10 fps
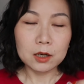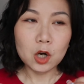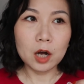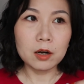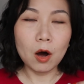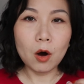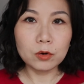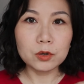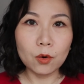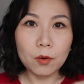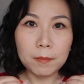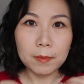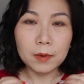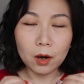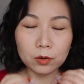color on
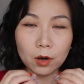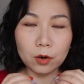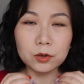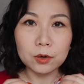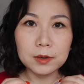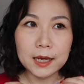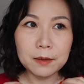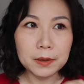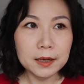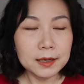your lip.